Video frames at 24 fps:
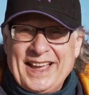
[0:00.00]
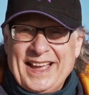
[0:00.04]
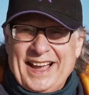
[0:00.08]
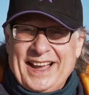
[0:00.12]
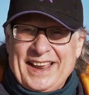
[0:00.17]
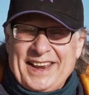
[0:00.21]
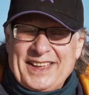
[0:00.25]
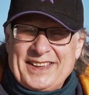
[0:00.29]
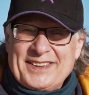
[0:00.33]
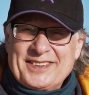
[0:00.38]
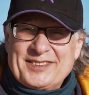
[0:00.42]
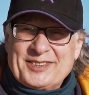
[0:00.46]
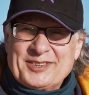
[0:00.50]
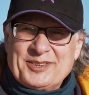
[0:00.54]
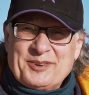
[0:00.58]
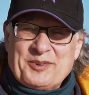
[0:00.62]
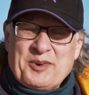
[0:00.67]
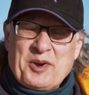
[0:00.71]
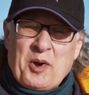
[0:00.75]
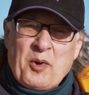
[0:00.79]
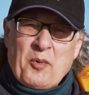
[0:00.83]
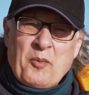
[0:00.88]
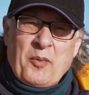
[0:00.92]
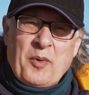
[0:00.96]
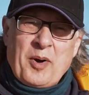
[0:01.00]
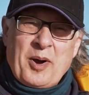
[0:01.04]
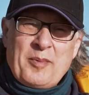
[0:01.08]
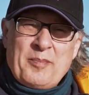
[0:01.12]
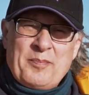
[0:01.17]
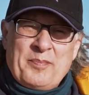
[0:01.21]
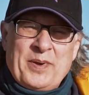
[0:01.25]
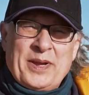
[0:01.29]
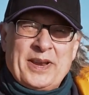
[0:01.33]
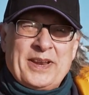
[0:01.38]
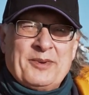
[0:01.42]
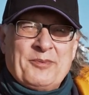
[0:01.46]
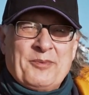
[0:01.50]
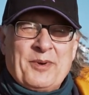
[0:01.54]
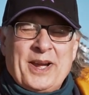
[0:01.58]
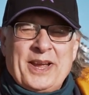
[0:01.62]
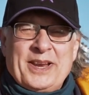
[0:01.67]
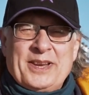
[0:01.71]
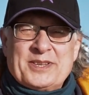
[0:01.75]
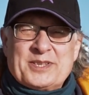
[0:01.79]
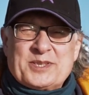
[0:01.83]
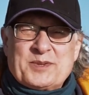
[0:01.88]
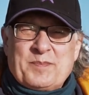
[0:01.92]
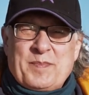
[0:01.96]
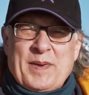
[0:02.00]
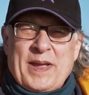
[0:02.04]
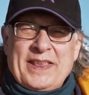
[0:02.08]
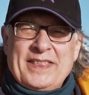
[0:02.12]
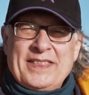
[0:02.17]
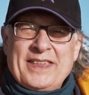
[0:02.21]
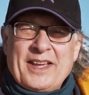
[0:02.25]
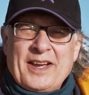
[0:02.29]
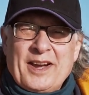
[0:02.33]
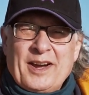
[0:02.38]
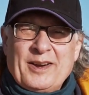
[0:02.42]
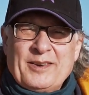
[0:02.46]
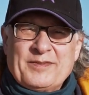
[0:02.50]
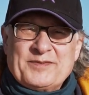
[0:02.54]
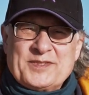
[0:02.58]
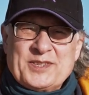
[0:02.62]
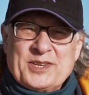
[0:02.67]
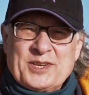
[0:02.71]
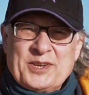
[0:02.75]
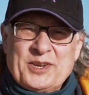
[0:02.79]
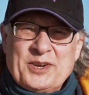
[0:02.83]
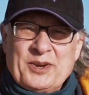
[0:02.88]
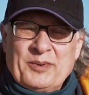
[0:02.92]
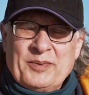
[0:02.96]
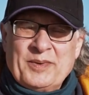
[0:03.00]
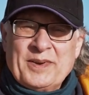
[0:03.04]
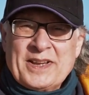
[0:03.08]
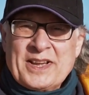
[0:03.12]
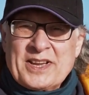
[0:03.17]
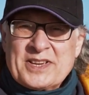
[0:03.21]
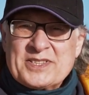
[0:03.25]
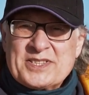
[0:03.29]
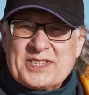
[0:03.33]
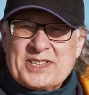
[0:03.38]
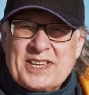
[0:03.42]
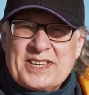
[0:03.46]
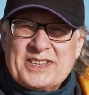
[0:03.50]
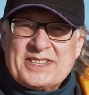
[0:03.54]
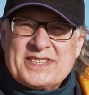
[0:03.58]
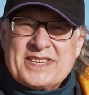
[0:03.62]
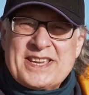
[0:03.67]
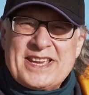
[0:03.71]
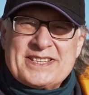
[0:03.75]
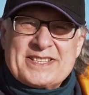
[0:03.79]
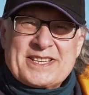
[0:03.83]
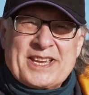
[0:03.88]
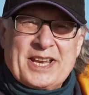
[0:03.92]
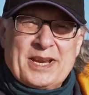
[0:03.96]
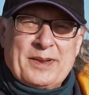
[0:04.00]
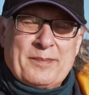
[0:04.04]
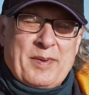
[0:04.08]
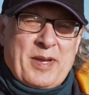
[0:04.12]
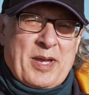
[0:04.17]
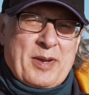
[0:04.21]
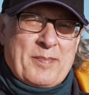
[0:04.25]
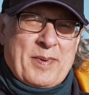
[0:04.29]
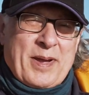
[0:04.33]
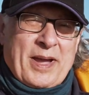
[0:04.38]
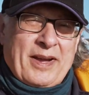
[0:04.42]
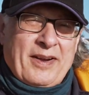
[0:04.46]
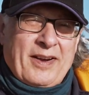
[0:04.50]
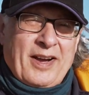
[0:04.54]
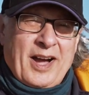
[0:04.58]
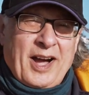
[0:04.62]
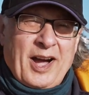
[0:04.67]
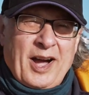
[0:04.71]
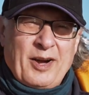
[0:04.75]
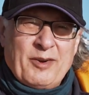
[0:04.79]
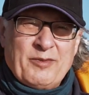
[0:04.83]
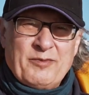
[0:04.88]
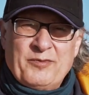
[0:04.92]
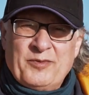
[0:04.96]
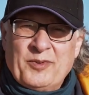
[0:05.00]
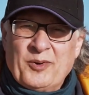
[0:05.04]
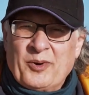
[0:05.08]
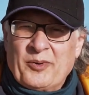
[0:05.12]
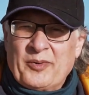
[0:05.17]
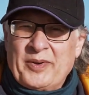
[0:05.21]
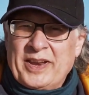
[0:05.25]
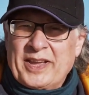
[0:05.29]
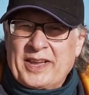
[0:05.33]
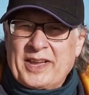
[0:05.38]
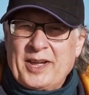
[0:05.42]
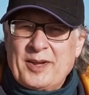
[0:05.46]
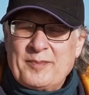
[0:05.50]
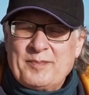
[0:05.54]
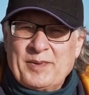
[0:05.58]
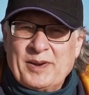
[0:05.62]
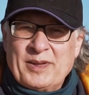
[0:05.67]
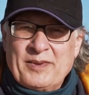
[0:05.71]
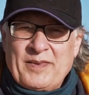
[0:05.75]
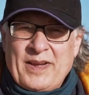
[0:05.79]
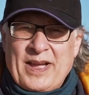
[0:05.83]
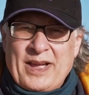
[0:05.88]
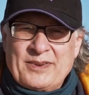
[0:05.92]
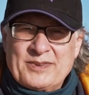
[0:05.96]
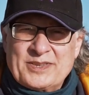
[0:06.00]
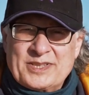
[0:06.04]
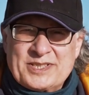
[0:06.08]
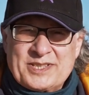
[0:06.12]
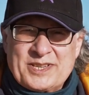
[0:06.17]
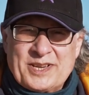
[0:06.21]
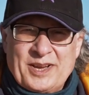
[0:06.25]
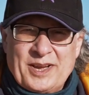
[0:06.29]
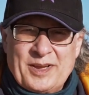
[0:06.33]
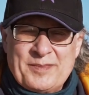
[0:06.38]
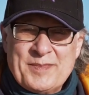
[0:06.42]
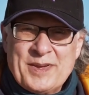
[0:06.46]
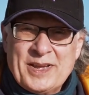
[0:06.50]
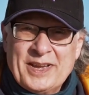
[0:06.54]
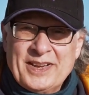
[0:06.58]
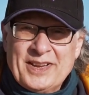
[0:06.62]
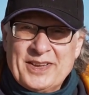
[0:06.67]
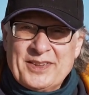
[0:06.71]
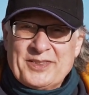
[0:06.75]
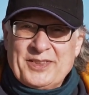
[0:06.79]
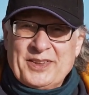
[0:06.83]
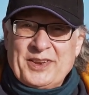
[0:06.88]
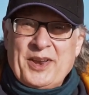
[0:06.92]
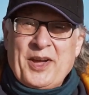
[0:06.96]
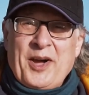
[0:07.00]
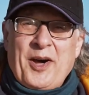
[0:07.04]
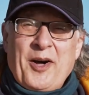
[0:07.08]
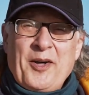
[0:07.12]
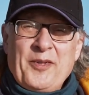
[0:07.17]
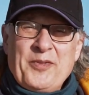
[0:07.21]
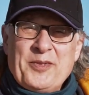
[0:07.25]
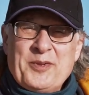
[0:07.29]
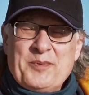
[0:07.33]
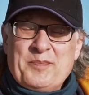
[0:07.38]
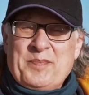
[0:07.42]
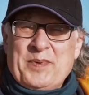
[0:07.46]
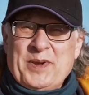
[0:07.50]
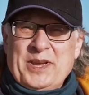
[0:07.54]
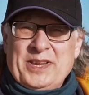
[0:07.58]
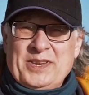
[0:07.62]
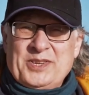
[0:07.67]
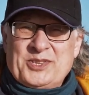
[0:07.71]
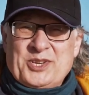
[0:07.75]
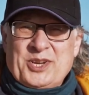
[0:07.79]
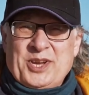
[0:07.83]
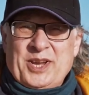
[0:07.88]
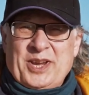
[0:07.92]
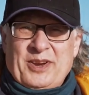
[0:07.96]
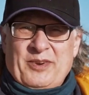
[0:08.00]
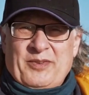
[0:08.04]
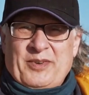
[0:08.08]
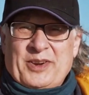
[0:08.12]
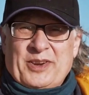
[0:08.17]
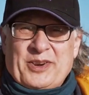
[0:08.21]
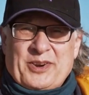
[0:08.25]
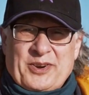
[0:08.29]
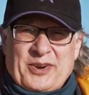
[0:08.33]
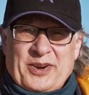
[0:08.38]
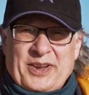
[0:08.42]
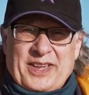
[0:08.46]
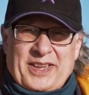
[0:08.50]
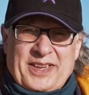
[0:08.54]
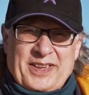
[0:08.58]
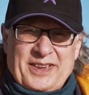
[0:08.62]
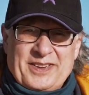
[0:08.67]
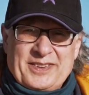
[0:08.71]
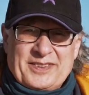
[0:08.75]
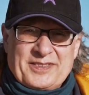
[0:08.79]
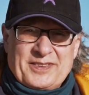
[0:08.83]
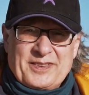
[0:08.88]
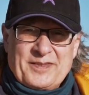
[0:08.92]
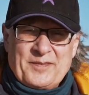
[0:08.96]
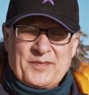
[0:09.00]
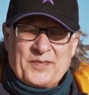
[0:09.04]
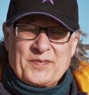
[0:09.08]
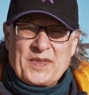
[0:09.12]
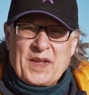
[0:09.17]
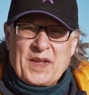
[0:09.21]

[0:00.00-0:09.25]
And I thought, what better way to spend the afternoon, sunset's going to be about 4:30 in a couple of hours time, than on the beach here at Criccieth.